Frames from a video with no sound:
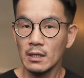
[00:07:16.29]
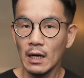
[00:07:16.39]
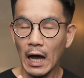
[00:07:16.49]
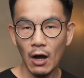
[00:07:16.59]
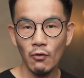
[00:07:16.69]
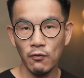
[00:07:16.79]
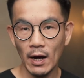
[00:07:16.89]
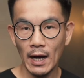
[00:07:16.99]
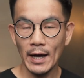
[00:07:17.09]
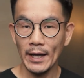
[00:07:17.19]
how
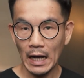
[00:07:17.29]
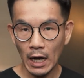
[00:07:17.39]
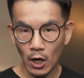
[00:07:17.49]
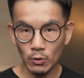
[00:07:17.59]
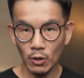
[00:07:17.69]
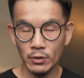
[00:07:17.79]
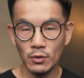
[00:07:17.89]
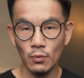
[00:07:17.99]
far and how long you